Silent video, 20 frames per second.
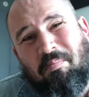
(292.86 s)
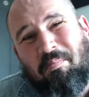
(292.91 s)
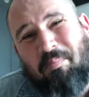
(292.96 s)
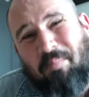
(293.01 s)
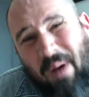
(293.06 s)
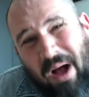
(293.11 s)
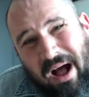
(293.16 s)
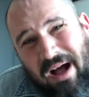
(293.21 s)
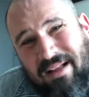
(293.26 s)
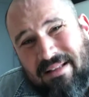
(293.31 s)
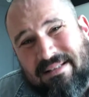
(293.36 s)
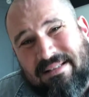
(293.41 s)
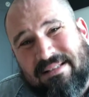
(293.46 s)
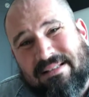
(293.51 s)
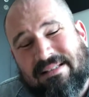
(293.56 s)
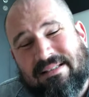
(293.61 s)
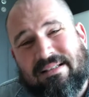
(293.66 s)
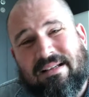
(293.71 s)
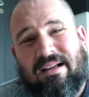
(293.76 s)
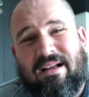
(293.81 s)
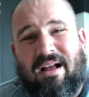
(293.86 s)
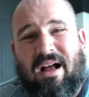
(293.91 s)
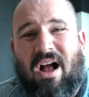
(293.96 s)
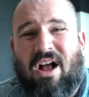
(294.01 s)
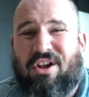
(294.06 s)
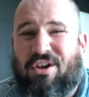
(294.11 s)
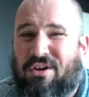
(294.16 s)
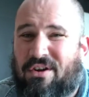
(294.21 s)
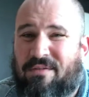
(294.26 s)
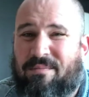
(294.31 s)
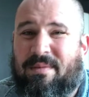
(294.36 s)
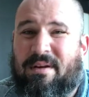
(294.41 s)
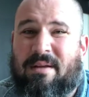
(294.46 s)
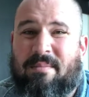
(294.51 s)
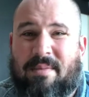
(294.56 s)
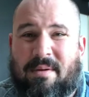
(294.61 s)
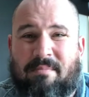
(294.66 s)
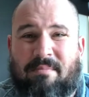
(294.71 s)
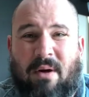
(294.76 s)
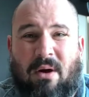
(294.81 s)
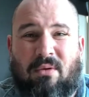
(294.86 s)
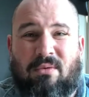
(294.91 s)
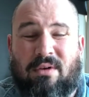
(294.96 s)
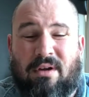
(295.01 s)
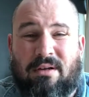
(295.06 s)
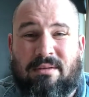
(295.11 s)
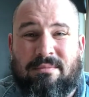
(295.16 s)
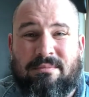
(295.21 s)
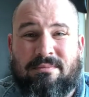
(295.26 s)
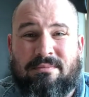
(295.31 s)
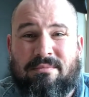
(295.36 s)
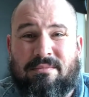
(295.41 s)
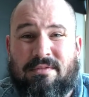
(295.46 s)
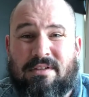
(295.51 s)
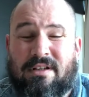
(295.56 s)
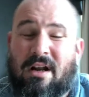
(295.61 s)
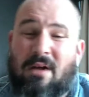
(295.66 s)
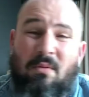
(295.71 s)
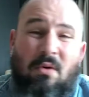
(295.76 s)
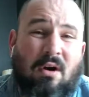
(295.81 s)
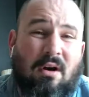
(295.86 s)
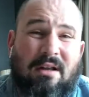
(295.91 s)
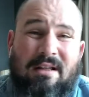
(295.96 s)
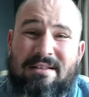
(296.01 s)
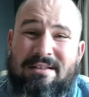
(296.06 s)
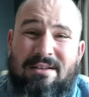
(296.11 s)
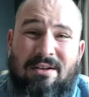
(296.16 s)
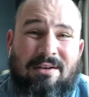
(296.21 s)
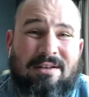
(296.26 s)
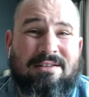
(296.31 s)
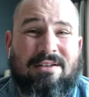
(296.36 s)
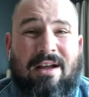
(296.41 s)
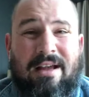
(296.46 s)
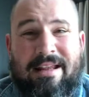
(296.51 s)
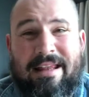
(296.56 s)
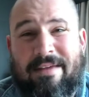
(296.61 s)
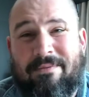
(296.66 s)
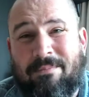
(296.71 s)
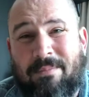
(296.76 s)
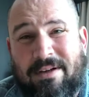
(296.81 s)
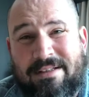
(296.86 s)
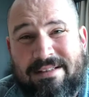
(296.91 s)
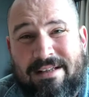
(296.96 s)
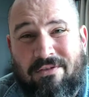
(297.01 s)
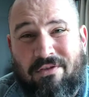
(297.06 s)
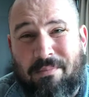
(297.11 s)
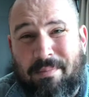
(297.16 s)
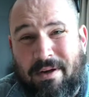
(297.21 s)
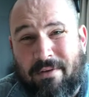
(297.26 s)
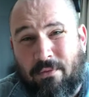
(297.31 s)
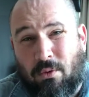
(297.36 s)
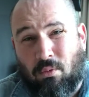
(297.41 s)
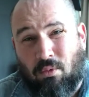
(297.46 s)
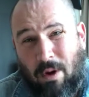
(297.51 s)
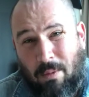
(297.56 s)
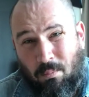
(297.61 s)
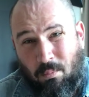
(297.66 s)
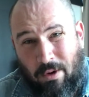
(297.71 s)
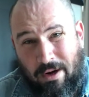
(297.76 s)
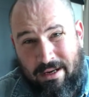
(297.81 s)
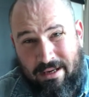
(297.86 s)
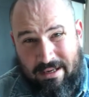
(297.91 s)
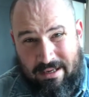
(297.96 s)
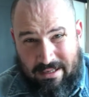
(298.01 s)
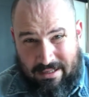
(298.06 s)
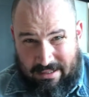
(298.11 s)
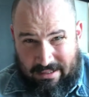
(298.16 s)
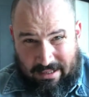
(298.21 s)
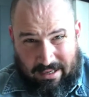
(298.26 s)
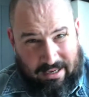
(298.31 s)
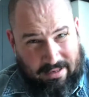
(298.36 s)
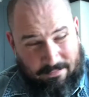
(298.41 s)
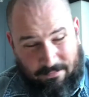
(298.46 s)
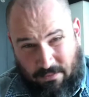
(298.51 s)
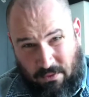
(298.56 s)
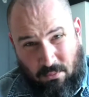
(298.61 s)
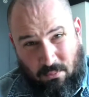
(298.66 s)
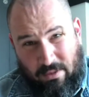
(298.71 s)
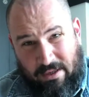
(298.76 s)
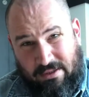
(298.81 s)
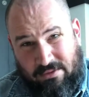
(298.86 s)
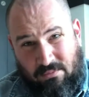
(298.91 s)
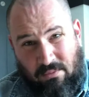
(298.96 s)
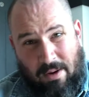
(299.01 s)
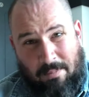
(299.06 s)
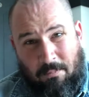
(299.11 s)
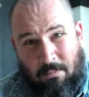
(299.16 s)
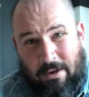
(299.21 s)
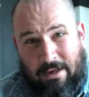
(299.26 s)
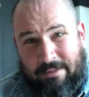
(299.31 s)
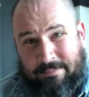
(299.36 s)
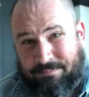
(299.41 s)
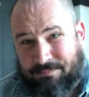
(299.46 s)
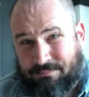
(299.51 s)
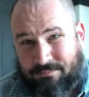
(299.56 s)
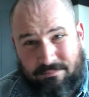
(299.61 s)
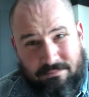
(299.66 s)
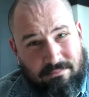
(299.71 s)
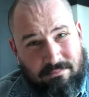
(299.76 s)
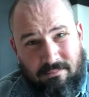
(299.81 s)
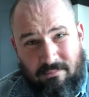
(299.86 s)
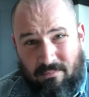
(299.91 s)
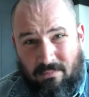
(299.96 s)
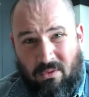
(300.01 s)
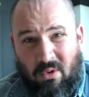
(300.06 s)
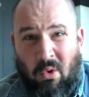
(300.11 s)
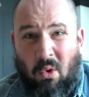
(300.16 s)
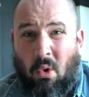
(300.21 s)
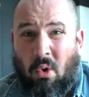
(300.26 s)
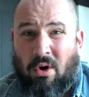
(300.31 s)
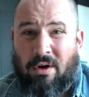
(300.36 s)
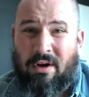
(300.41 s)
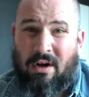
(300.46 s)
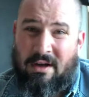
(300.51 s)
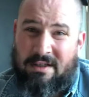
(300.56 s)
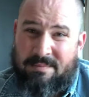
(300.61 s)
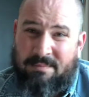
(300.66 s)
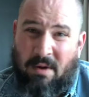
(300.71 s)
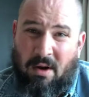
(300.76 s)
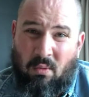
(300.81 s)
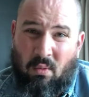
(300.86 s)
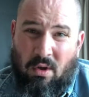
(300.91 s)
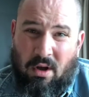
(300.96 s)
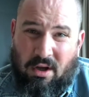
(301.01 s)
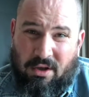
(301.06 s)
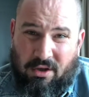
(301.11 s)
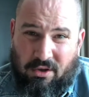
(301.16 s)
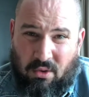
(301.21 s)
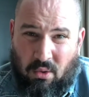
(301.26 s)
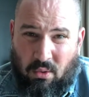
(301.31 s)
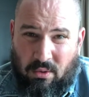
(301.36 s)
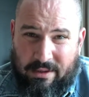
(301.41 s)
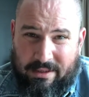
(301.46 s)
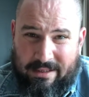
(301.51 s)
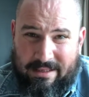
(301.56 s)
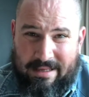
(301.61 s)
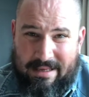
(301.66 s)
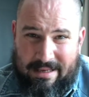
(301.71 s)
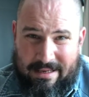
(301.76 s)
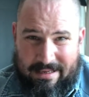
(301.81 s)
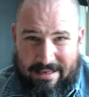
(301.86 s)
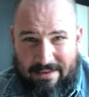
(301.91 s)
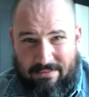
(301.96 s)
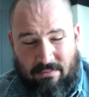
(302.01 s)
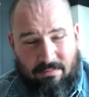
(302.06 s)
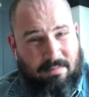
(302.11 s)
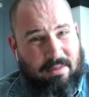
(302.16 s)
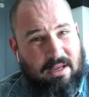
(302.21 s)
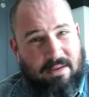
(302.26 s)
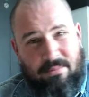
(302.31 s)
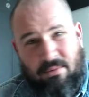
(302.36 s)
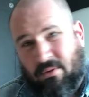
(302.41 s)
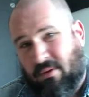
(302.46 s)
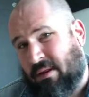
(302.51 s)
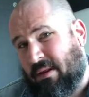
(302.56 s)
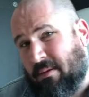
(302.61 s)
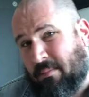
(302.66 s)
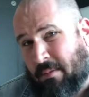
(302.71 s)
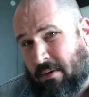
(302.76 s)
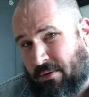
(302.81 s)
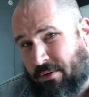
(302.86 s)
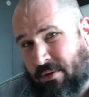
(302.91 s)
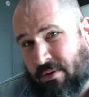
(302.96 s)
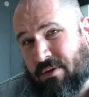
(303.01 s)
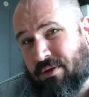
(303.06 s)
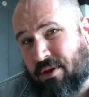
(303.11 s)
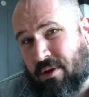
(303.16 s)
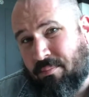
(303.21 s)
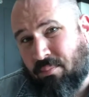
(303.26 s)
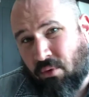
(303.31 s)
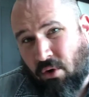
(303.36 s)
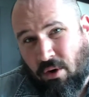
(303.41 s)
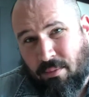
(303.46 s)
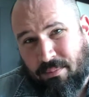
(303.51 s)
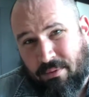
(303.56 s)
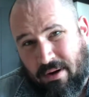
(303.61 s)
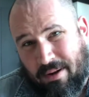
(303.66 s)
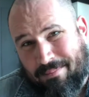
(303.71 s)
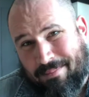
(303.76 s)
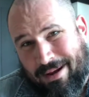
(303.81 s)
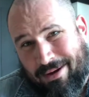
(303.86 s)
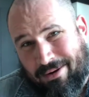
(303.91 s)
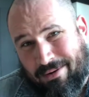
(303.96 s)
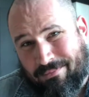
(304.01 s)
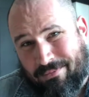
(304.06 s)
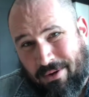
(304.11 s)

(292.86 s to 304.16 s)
but I could have been a bit bolder. You know what, as long as I had given myself a bit of a runway, a few weeks runway, organised my work accordingly and given people the appropriate amount of